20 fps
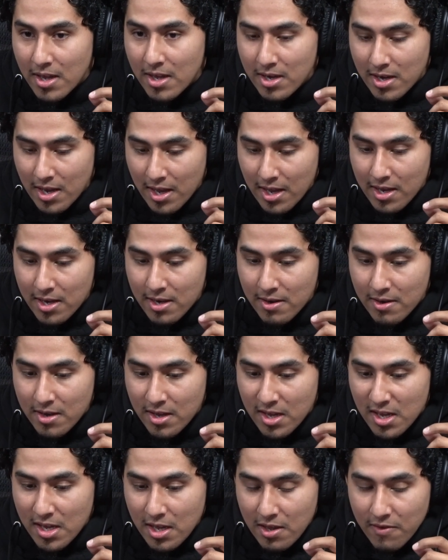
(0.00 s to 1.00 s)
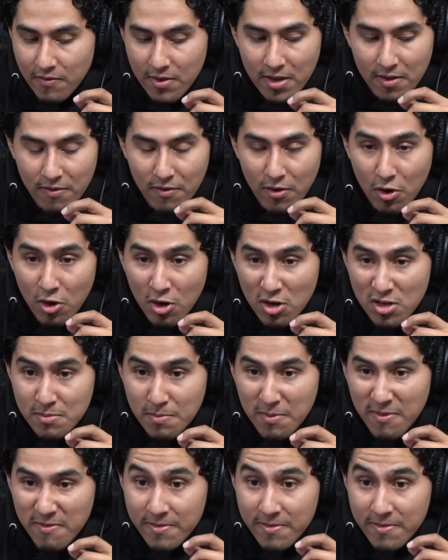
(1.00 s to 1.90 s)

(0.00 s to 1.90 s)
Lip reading: and even if it hurts